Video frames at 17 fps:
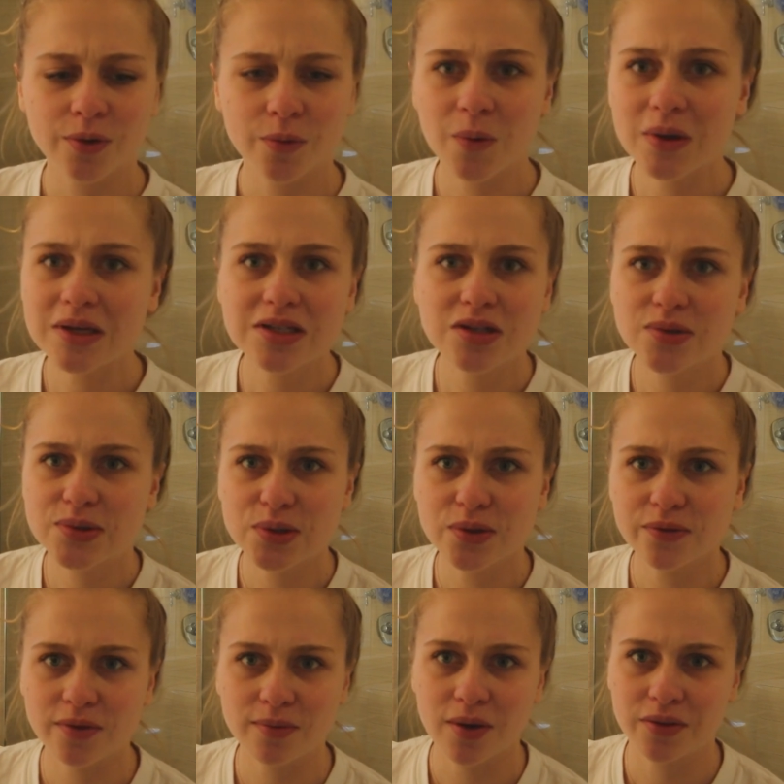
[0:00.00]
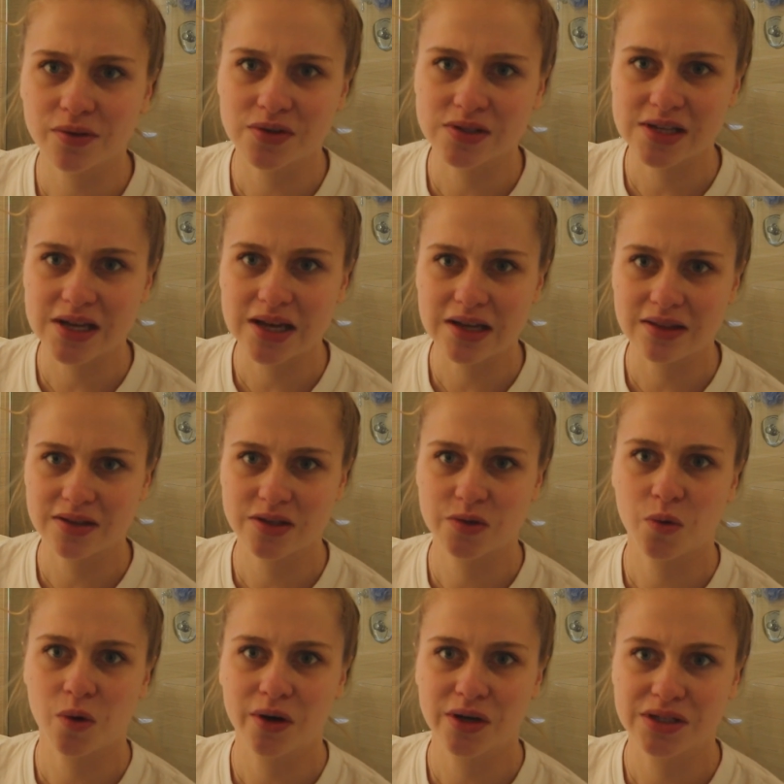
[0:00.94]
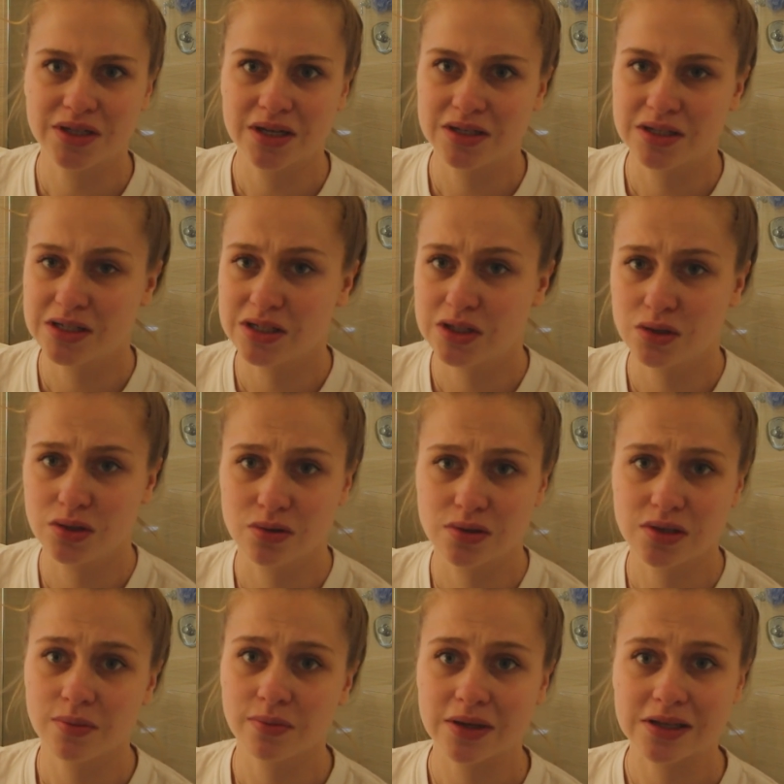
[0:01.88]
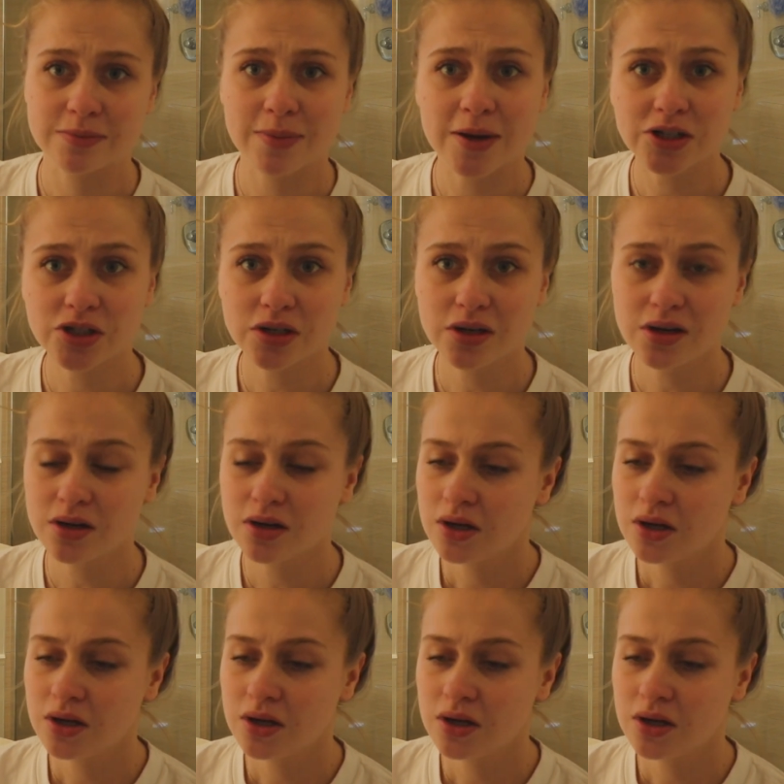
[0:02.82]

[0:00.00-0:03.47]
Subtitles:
What did you do for Mother's Day in this quarantine? Did you do something special?